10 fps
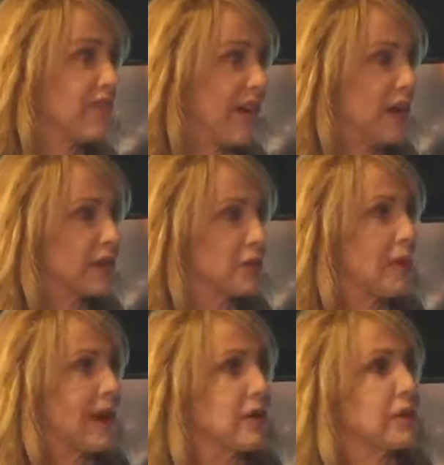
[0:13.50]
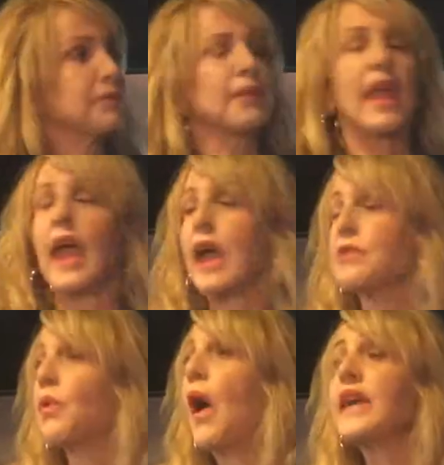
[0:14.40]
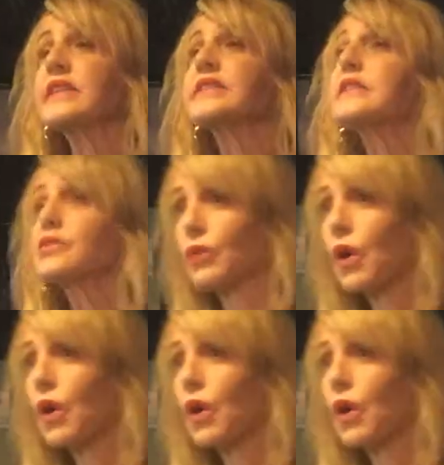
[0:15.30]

evaluator. And why is this